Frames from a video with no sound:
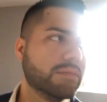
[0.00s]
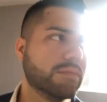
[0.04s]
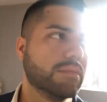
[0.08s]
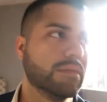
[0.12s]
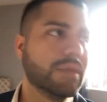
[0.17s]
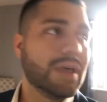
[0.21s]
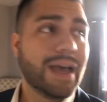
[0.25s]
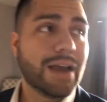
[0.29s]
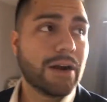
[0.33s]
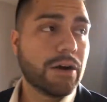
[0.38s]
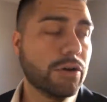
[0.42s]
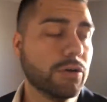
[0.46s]

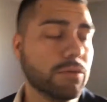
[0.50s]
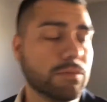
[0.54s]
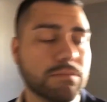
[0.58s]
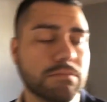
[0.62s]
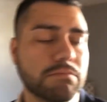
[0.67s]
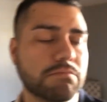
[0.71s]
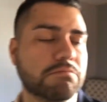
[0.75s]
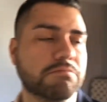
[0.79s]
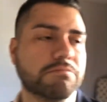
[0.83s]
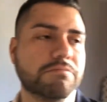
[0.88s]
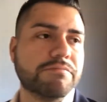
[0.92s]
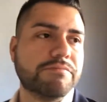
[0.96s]
I don't know,
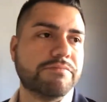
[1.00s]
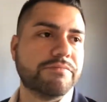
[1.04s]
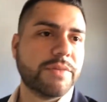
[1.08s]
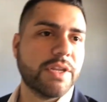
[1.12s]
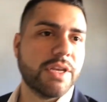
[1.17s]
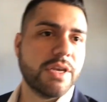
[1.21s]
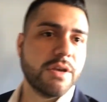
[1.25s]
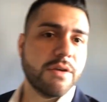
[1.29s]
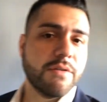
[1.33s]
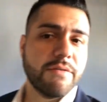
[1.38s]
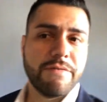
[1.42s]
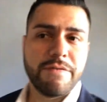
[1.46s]

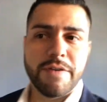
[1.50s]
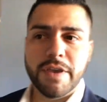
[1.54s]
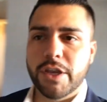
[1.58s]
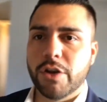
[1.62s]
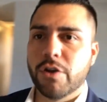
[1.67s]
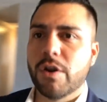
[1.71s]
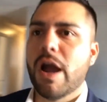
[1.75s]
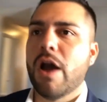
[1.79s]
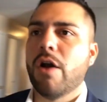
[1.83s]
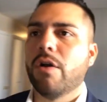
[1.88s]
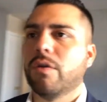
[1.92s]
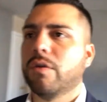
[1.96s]
figure
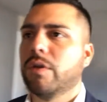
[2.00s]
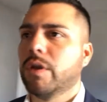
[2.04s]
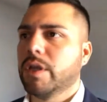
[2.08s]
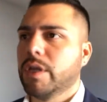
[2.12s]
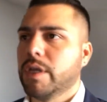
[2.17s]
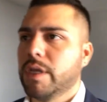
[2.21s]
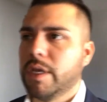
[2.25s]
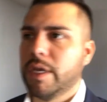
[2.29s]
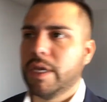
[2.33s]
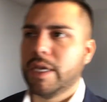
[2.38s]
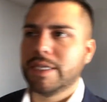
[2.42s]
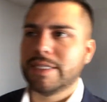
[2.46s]
out
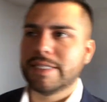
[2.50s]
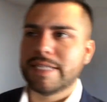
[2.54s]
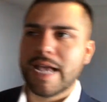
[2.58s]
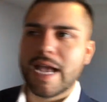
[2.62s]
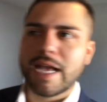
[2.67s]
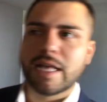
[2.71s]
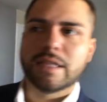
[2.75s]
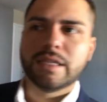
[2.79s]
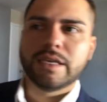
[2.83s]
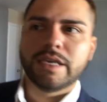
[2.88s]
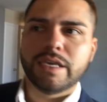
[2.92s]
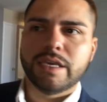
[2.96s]

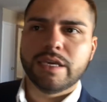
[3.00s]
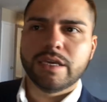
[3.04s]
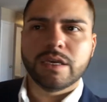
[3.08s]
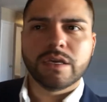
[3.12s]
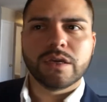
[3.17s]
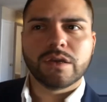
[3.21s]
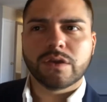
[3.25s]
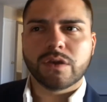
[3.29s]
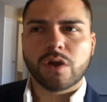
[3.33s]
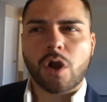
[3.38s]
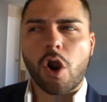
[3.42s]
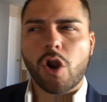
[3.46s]
exactly,
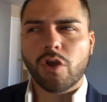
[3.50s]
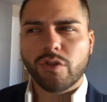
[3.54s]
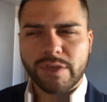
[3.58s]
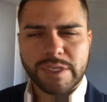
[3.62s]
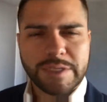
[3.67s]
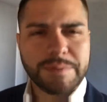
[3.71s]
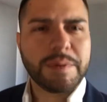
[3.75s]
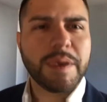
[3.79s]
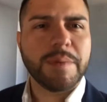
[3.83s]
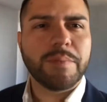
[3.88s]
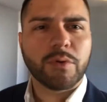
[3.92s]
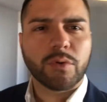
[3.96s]
are these
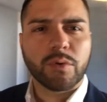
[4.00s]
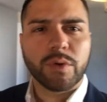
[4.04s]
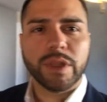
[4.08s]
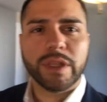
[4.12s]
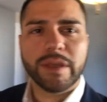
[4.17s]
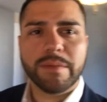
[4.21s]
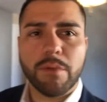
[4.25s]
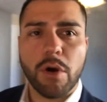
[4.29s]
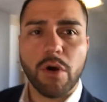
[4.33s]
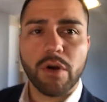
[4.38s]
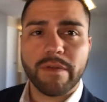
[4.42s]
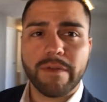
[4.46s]
people really
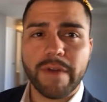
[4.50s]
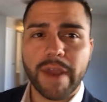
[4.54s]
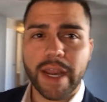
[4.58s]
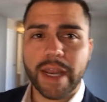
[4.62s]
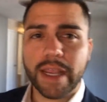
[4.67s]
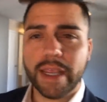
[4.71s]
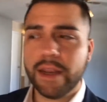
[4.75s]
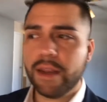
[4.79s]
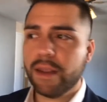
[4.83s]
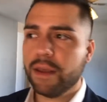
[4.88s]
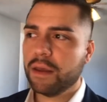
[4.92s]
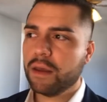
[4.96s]

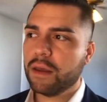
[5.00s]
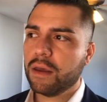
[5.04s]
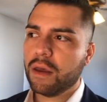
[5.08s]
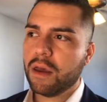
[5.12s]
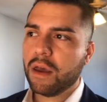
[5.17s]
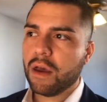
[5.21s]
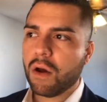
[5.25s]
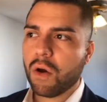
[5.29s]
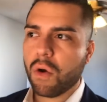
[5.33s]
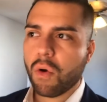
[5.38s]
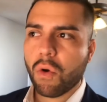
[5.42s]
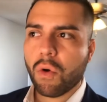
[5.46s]
motivated,
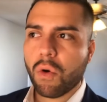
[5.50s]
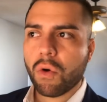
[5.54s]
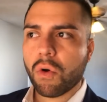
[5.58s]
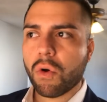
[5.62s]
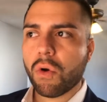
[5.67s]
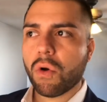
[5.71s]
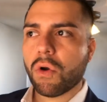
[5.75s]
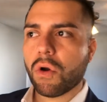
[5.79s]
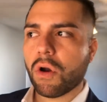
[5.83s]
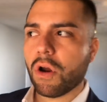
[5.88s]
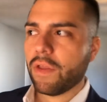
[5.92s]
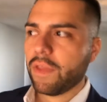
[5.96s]

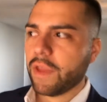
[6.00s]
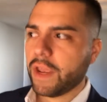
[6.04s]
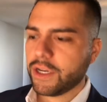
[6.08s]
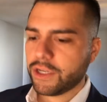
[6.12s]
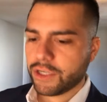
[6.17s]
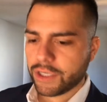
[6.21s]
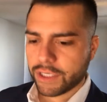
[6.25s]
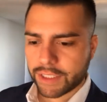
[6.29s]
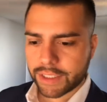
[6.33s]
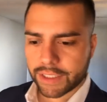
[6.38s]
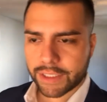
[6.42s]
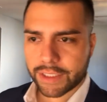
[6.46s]
or are they
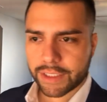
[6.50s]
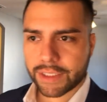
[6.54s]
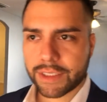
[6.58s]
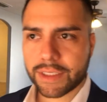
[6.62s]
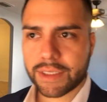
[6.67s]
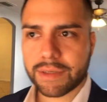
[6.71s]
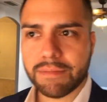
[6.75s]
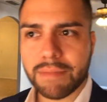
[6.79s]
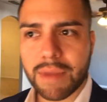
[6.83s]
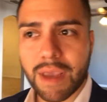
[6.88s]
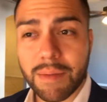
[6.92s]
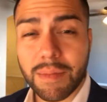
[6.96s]

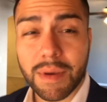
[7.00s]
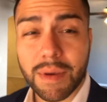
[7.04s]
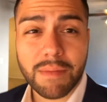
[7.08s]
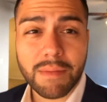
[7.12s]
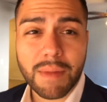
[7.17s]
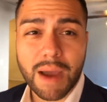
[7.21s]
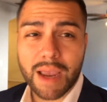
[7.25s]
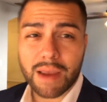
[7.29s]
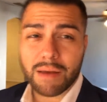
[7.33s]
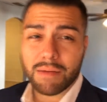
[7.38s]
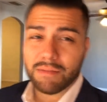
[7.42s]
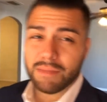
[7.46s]
just maybe
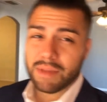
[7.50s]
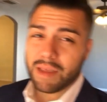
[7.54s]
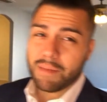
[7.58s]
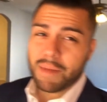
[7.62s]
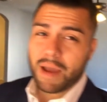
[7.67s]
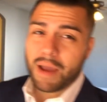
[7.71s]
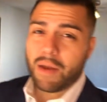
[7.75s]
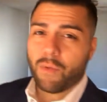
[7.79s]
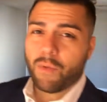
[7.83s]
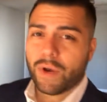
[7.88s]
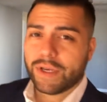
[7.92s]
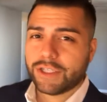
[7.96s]
they
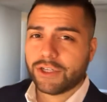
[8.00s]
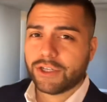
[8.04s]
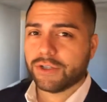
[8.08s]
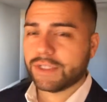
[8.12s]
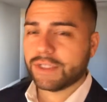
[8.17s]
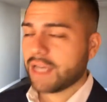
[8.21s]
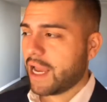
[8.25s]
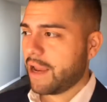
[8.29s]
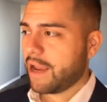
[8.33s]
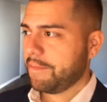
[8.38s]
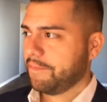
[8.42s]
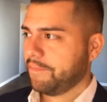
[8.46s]
might waste your
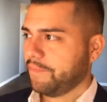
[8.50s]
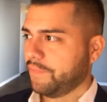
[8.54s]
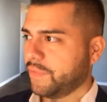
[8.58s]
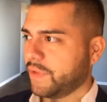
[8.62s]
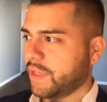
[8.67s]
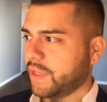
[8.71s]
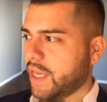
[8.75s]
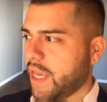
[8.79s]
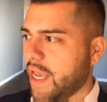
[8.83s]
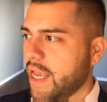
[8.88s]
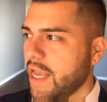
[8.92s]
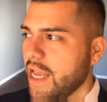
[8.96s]
time?
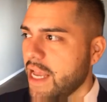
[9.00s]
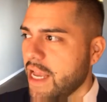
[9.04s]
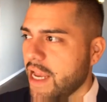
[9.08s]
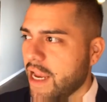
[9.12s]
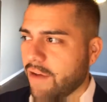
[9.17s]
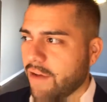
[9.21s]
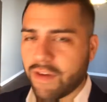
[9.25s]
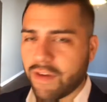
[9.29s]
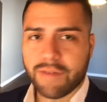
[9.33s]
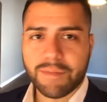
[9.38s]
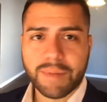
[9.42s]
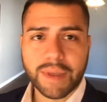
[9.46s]
Okay,
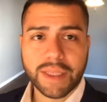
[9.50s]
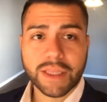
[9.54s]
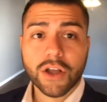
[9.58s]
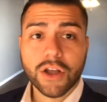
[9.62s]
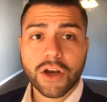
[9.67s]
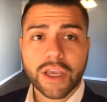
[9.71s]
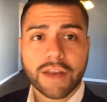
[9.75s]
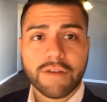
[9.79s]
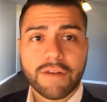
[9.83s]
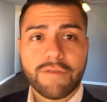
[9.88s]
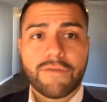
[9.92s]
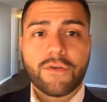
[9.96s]
if they've been
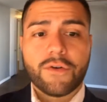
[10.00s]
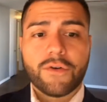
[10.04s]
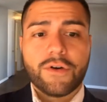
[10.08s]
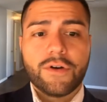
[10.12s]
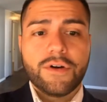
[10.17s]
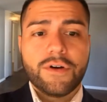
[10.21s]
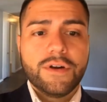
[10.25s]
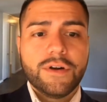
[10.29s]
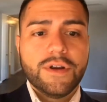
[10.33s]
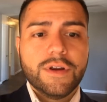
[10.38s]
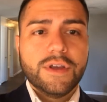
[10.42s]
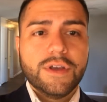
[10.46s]
looking
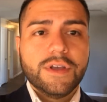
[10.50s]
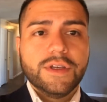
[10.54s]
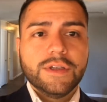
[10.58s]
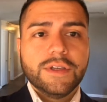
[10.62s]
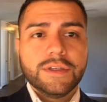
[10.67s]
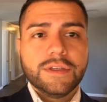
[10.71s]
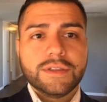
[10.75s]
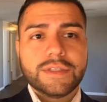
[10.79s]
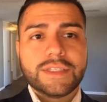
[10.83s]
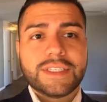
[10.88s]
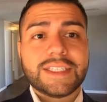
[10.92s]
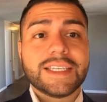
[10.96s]
for
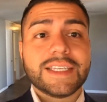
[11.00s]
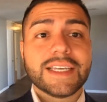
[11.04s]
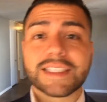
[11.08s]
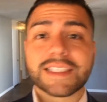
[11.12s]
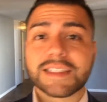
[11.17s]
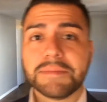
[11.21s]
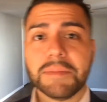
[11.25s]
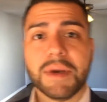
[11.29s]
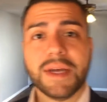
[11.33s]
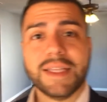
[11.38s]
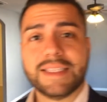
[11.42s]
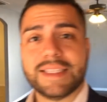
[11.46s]
6
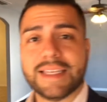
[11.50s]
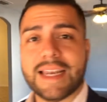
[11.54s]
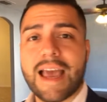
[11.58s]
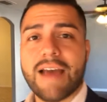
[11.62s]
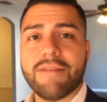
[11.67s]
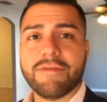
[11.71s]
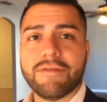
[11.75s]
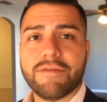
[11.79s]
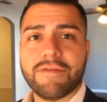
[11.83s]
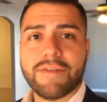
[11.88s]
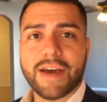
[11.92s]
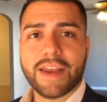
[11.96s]
months and
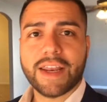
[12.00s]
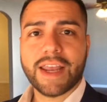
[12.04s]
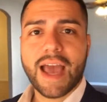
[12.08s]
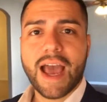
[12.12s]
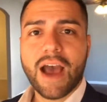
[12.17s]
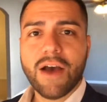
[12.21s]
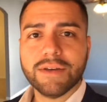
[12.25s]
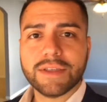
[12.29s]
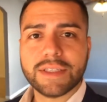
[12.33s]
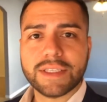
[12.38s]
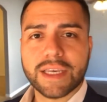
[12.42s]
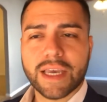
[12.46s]
haven't found a
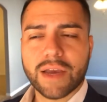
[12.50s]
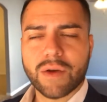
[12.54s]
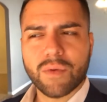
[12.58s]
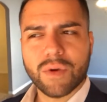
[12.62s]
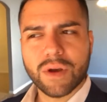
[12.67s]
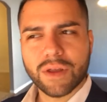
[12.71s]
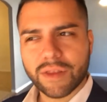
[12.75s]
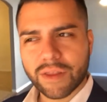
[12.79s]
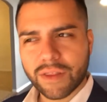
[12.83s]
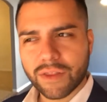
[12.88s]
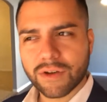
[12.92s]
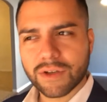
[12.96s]
house yet, well
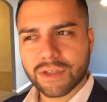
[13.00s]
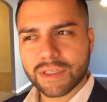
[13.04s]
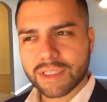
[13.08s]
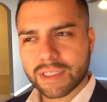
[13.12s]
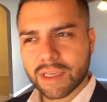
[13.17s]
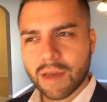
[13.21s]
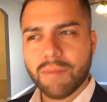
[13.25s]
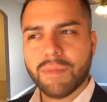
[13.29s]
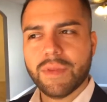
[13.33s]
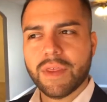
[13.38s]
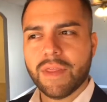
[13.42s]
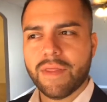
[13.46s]
then there's
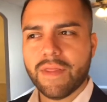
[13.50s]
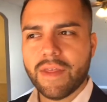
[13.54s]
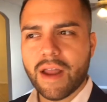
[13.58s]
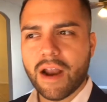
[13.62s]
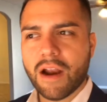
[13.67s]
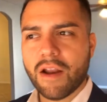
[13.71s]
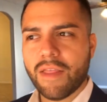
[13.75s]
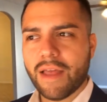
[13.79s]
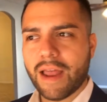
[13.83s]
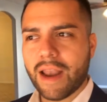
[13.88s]
something there